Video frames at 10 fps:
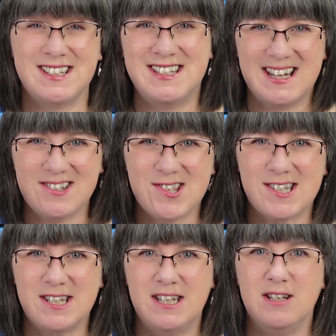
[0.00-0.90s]

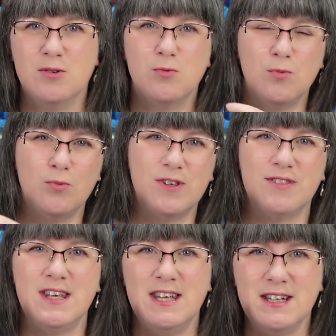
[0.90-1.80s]
density
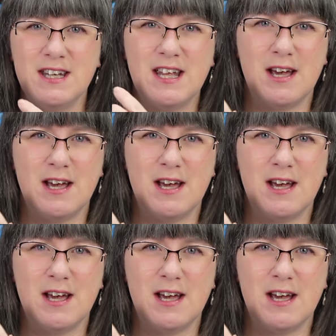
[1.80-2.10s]
within